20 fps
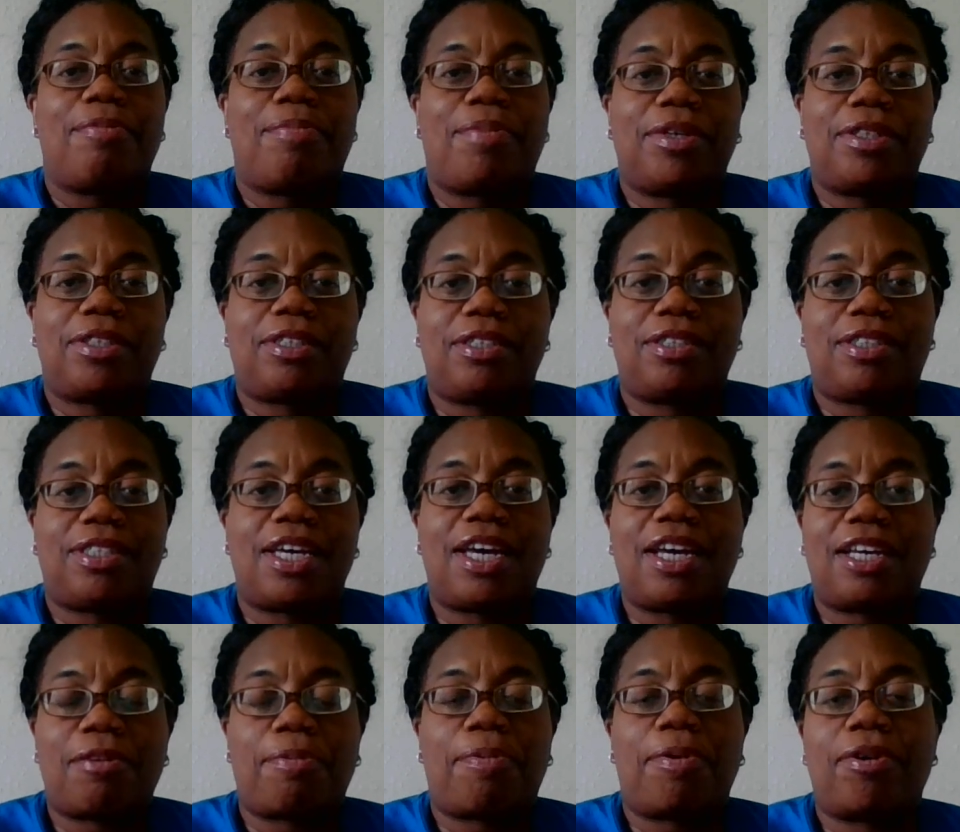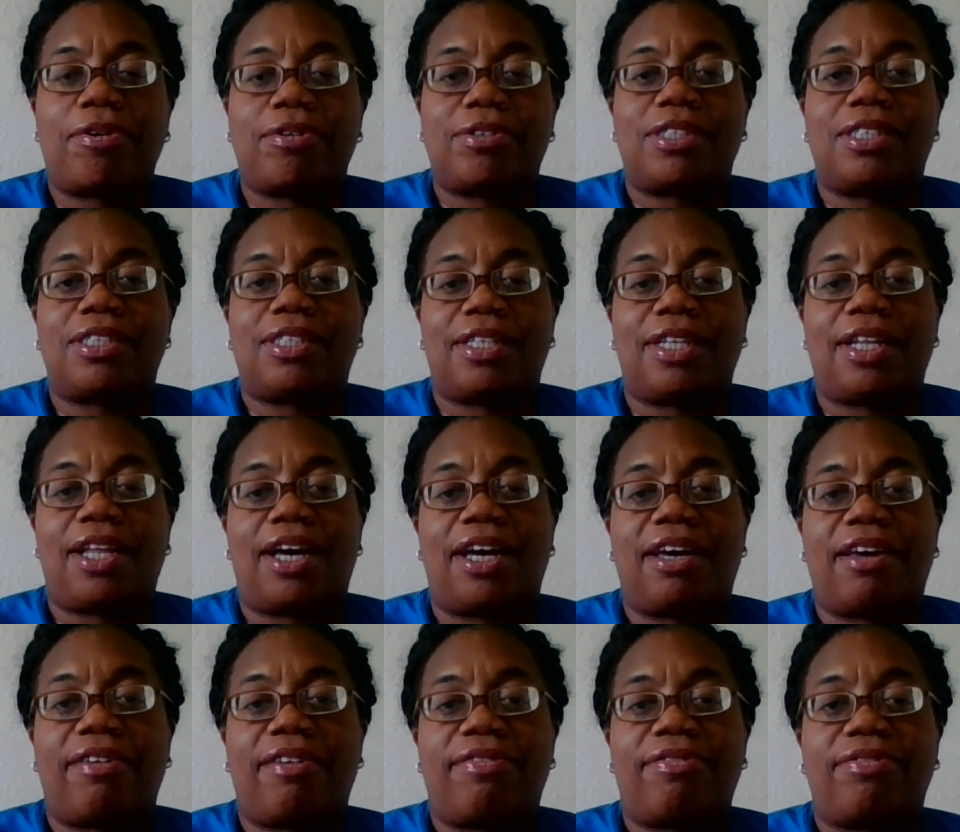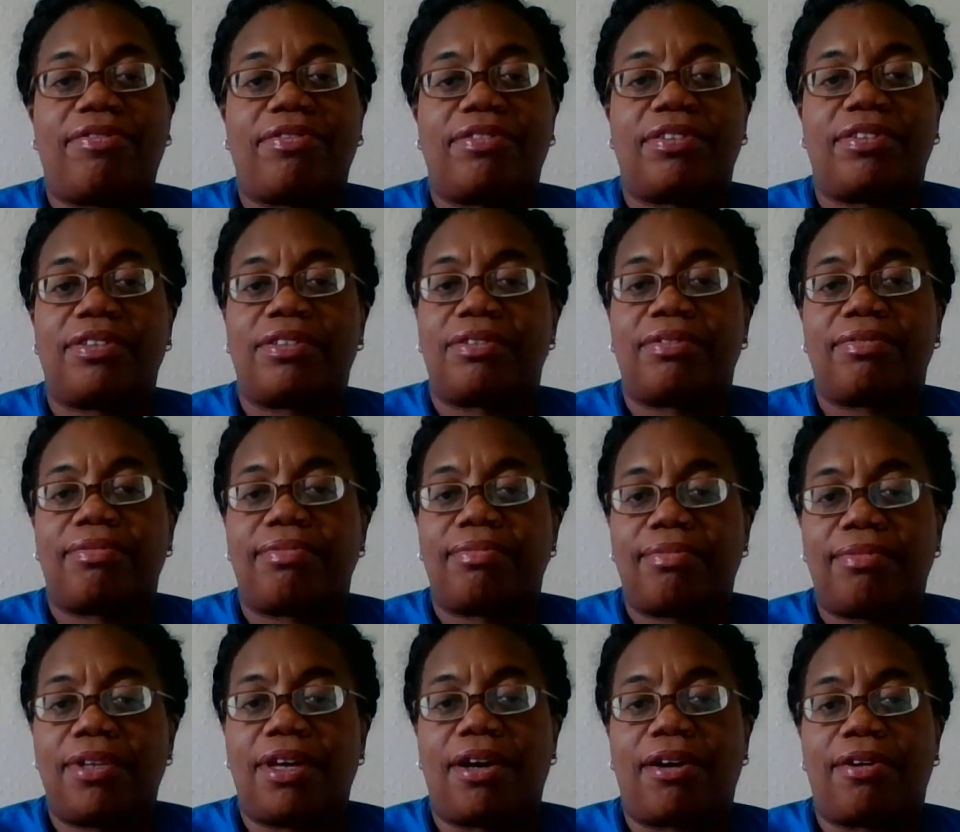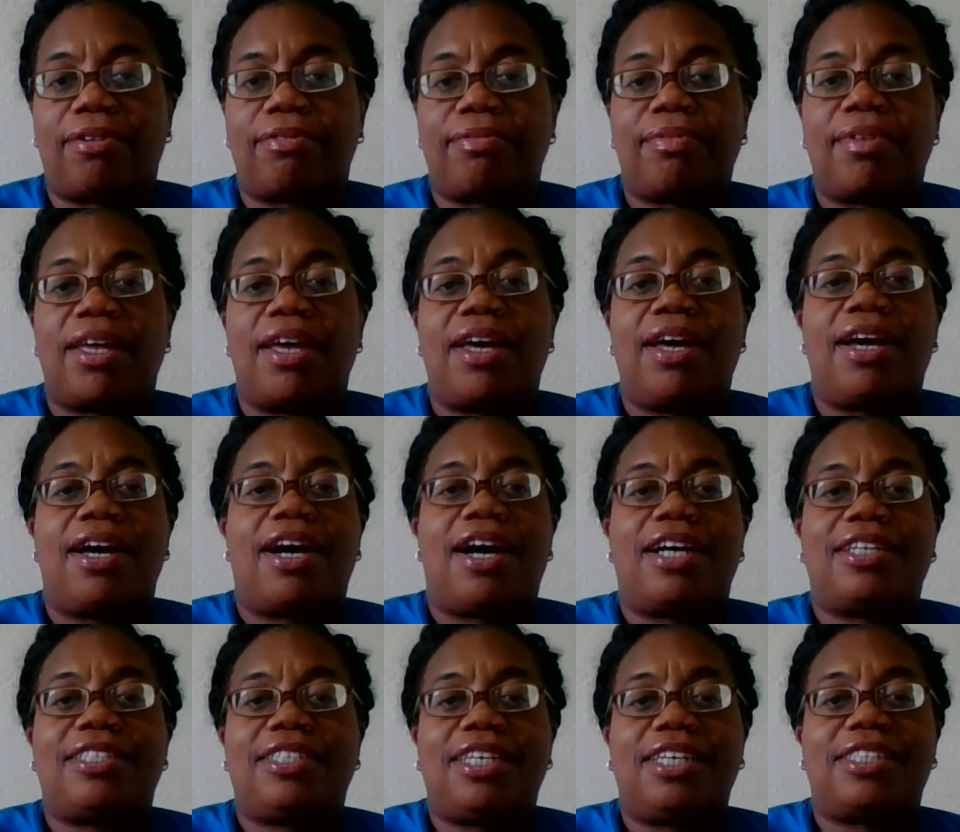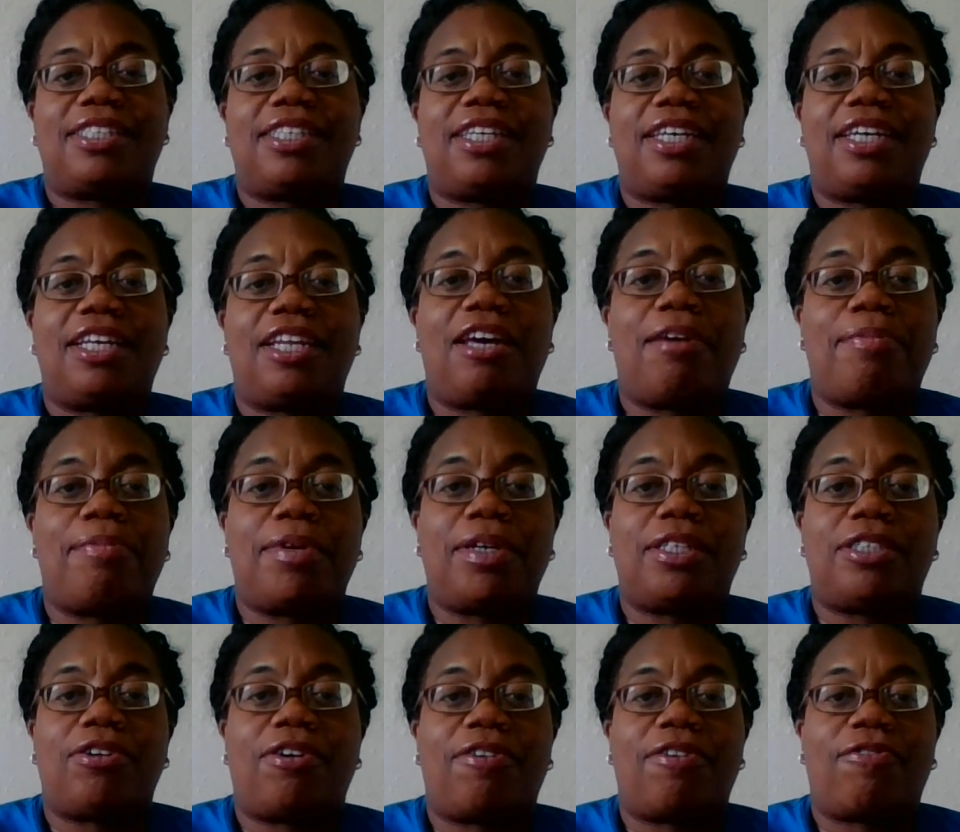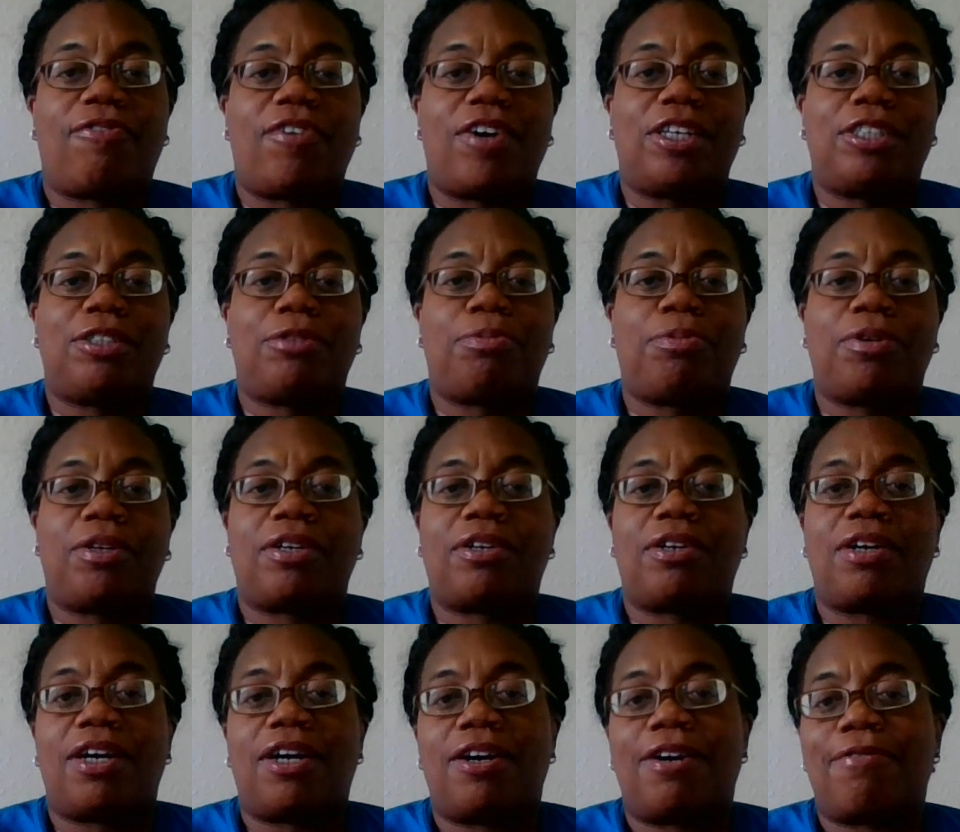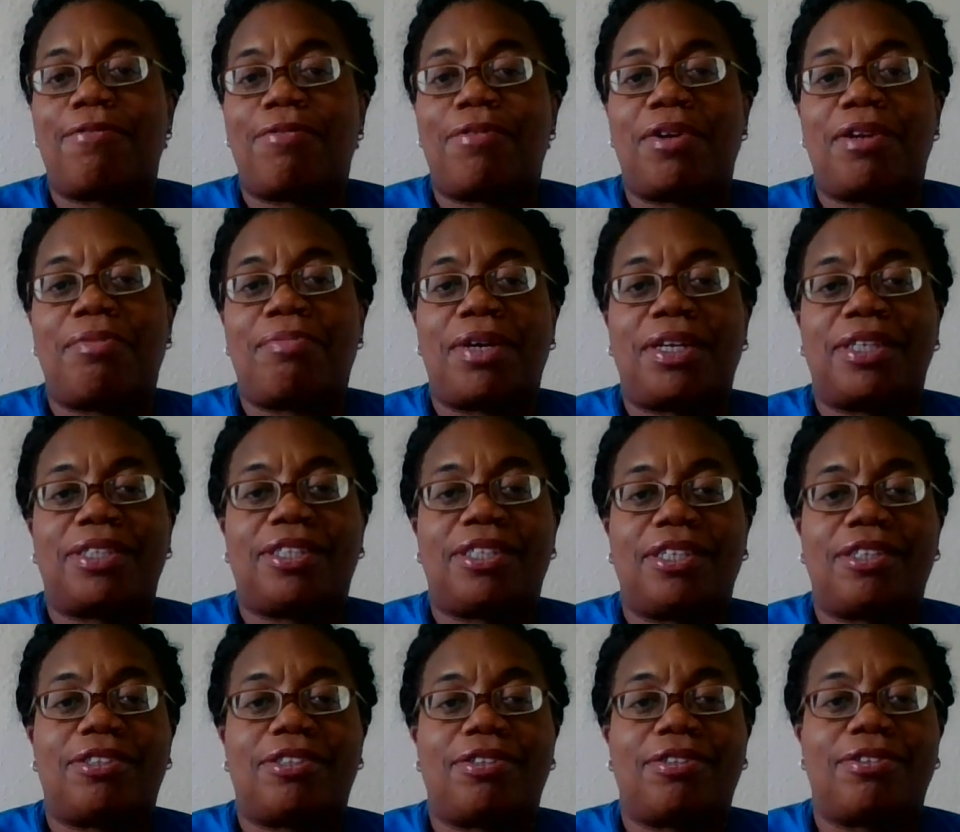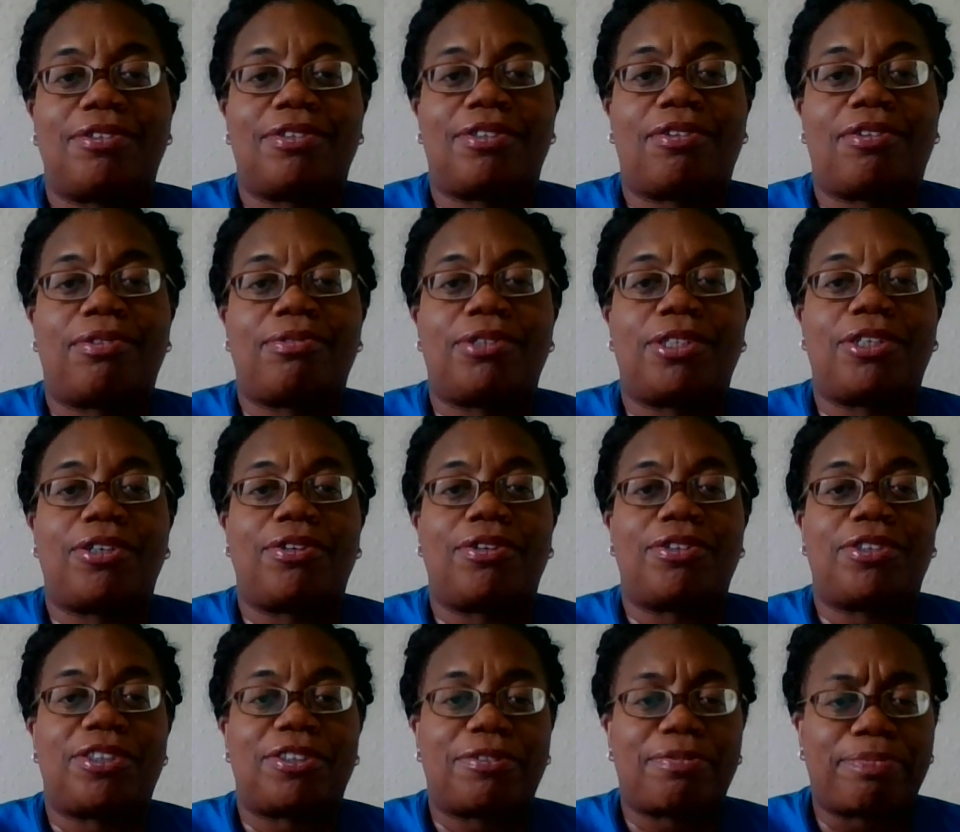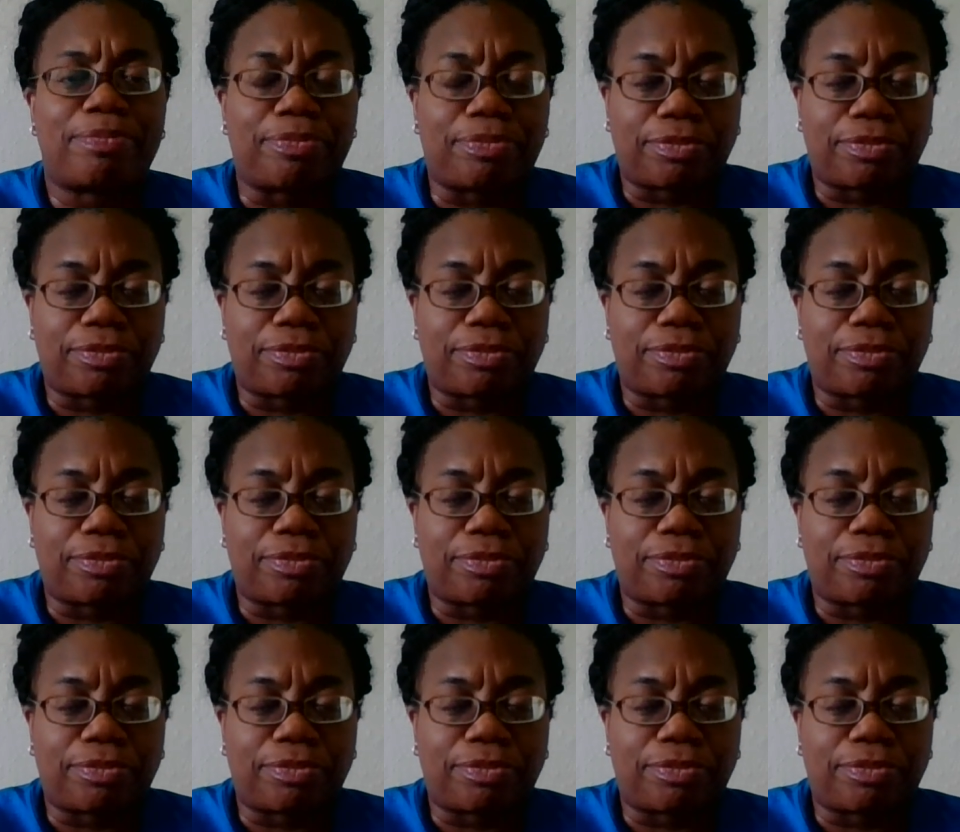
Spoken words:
But to take the person's life, no. I did see an image on Facebook of one of my sisters from church